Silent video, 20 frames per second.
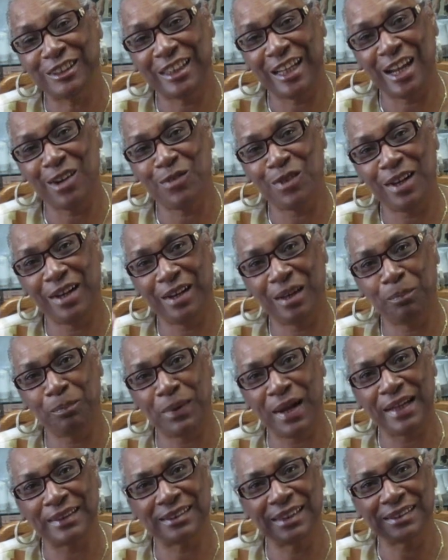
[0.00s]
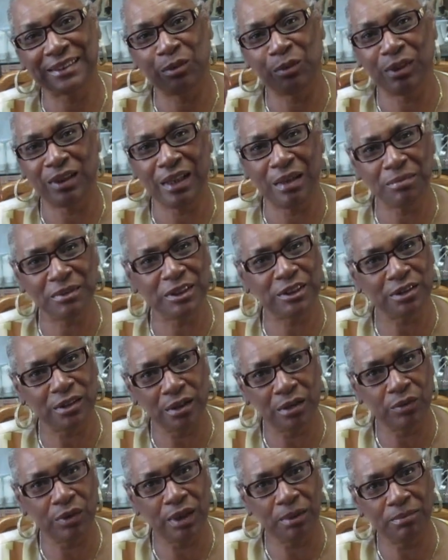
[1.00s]
sharing with her the box. I said, well, let me show
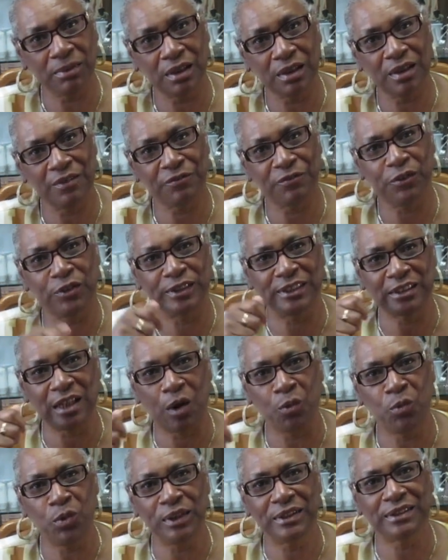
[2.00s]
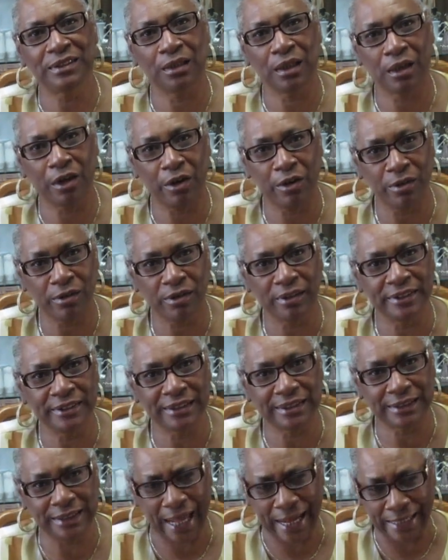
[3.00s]
you what I'm looking for. So I went to the
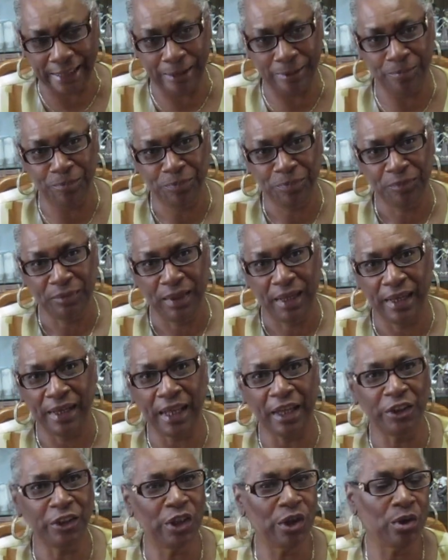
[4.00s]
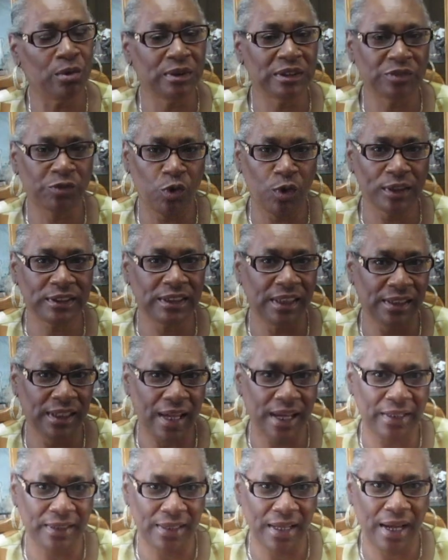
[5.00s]
Kirkland's site and I knew it was
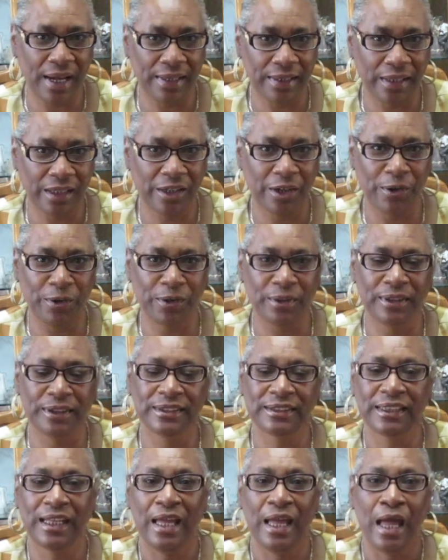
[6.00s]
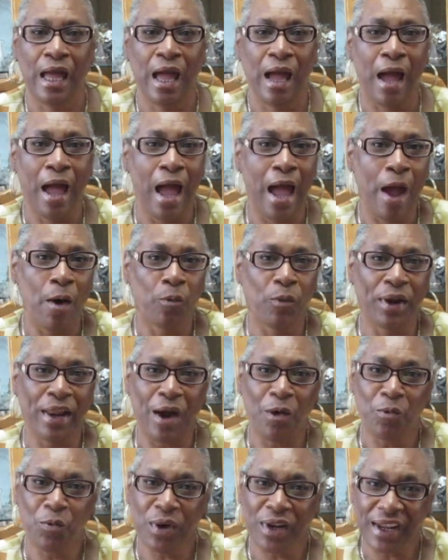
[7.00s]
$14.99 at Kirkland's. When
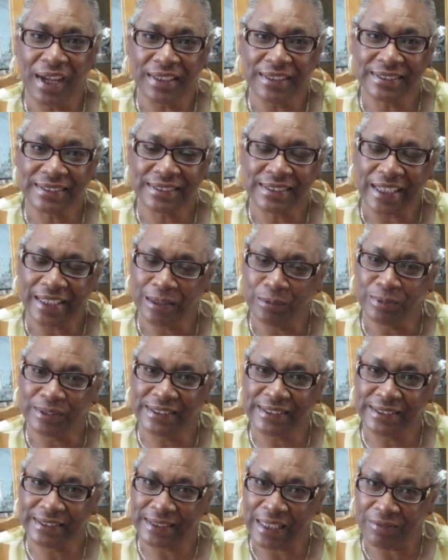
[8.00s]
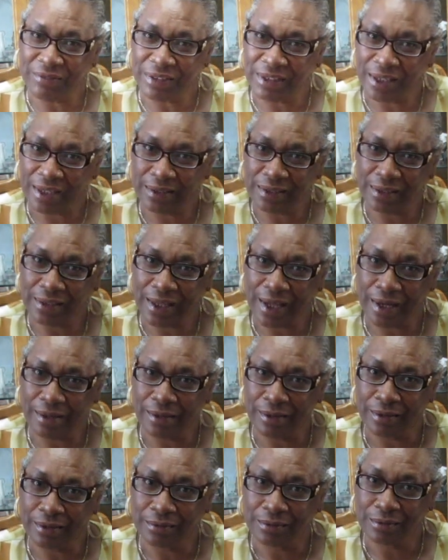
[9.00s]
I went on the site, it was $7.99.
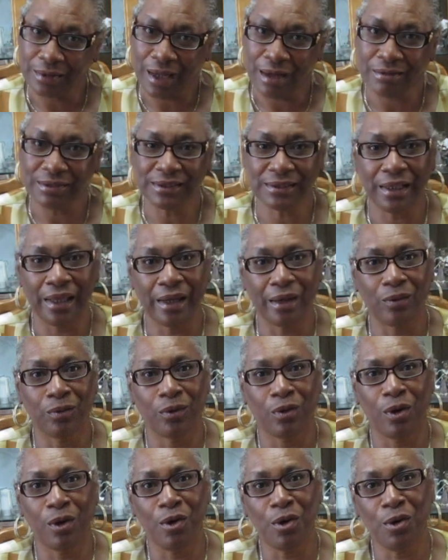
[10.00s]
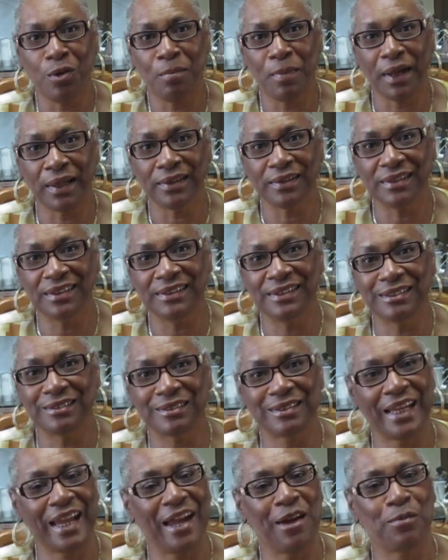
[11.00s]
I was like, oh my
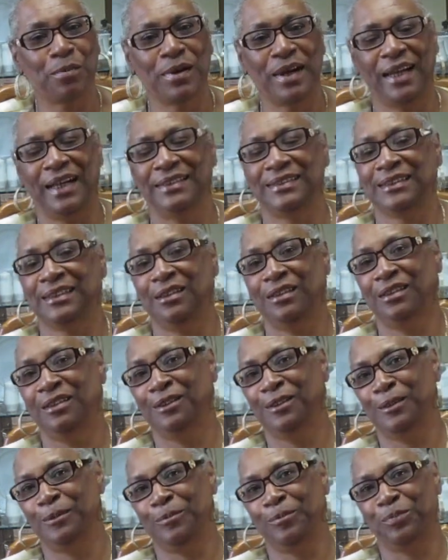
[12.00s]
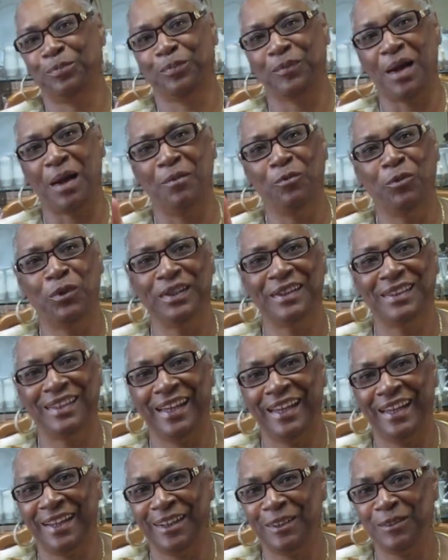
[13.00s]
goodness, half price. I said, look. I went
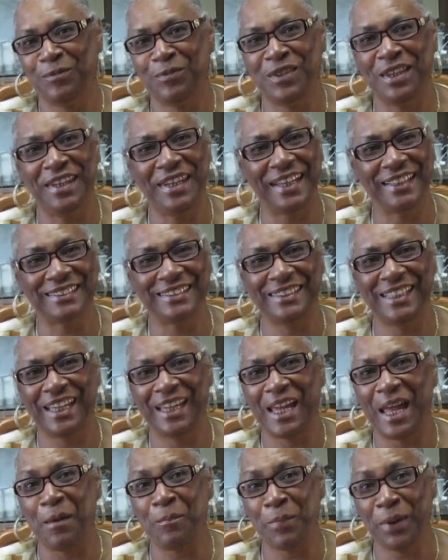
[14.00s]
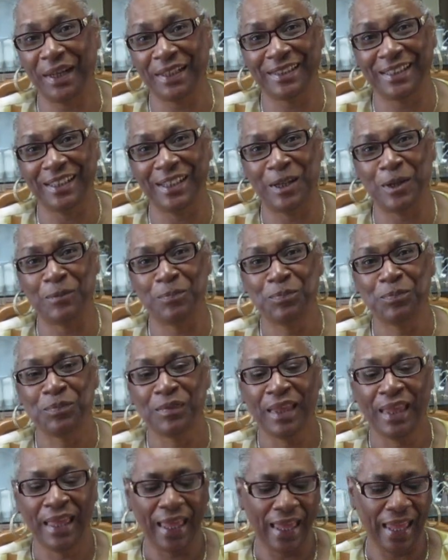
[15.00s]
there the next day and picked it up.
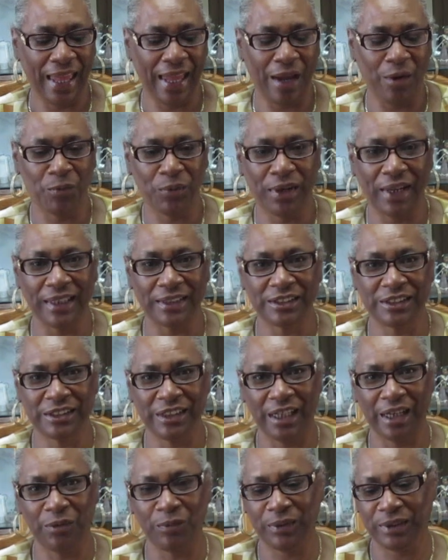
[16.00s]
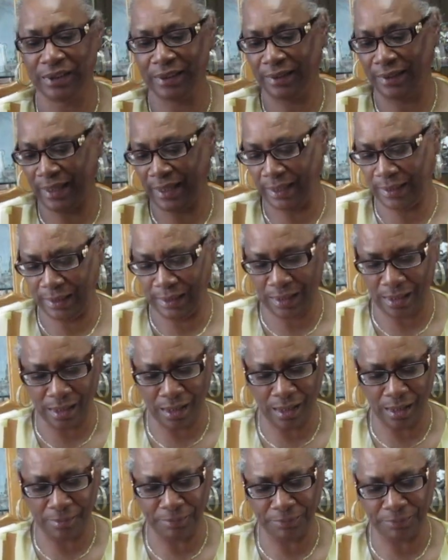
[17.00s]
And when I shared with the lady,
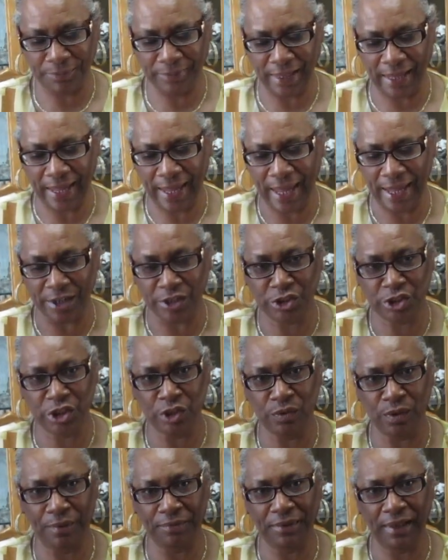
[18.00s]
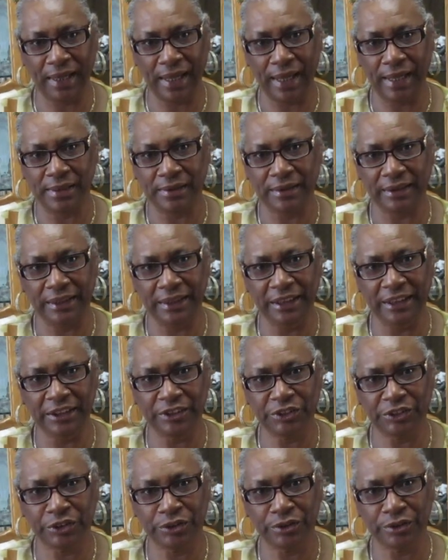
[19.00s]
they had two of them. They had the
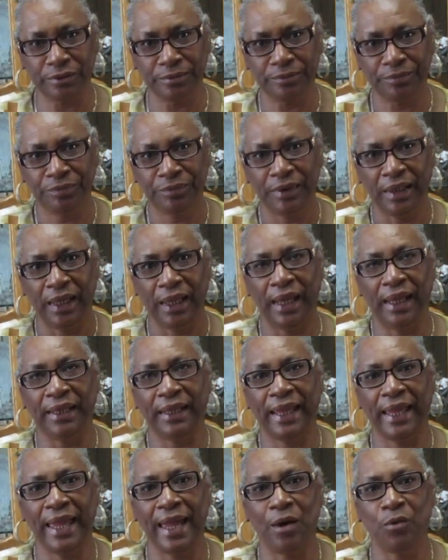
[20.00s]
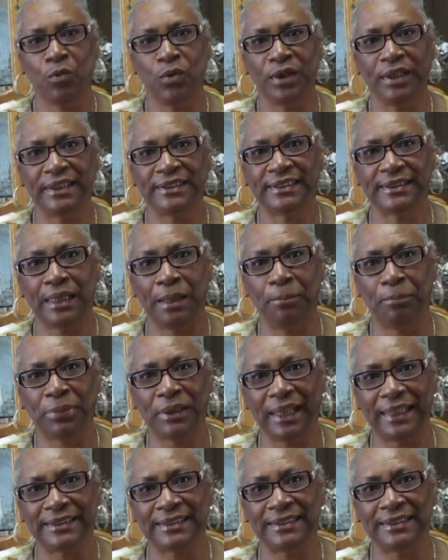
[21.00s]
Easter, and they had one that said
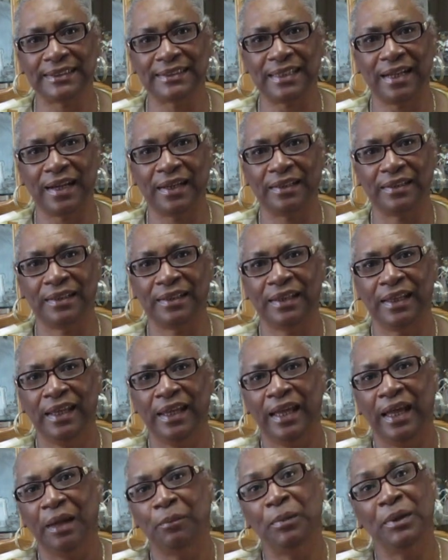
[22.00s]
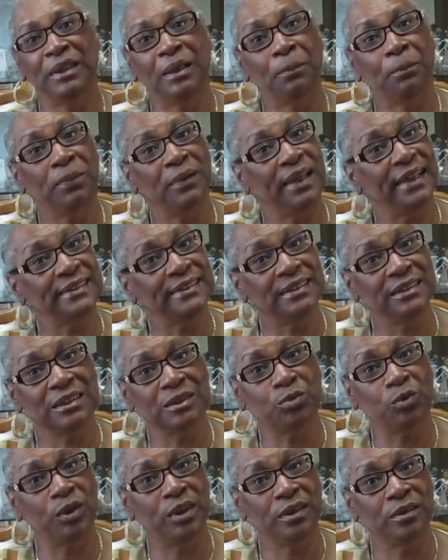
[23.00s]
blessings on it. But the
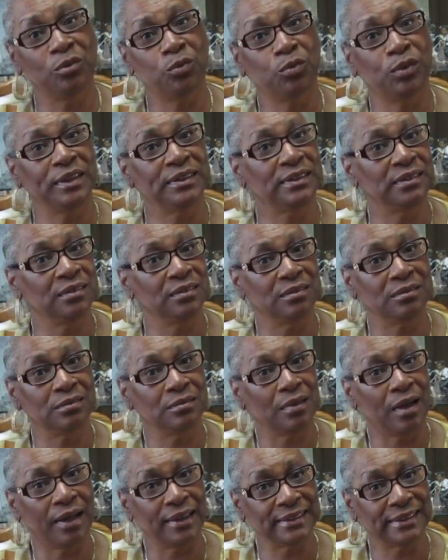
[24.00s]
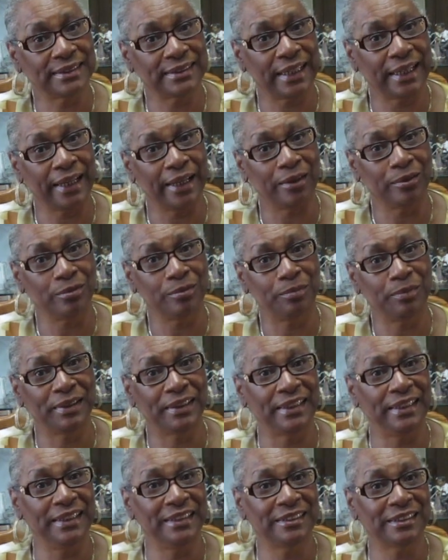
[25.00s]
blessings one wasn't on sale, but
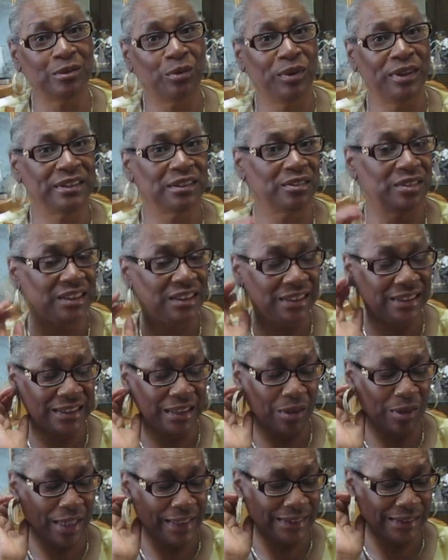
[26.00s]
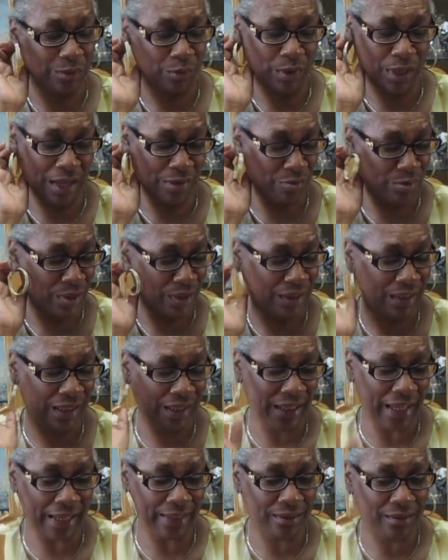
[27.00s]
the Easter ones. So she said, I said, well, I
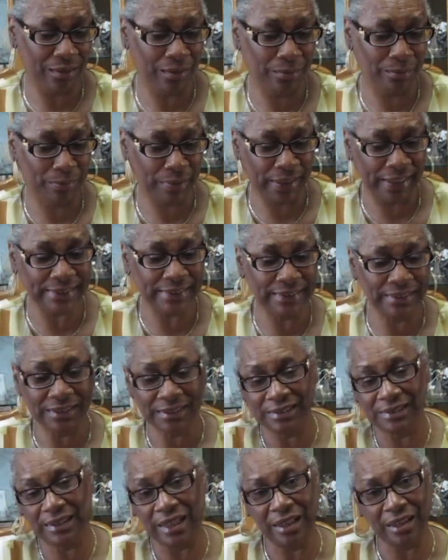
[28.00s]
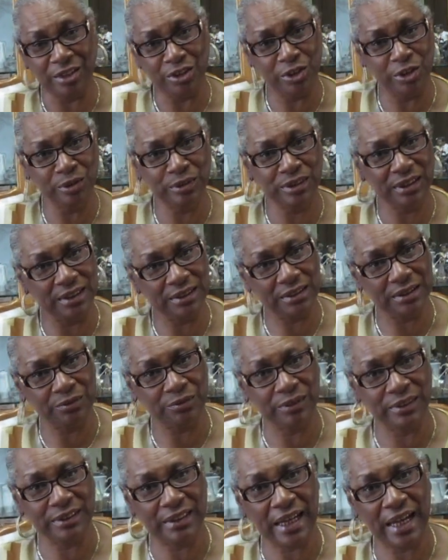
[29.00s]
really like the blessings because I could use it at
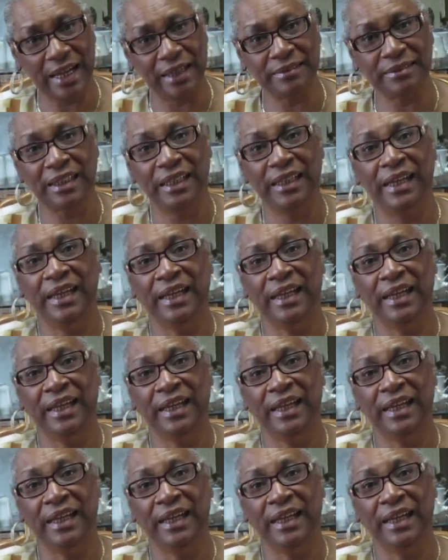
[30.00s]
different times.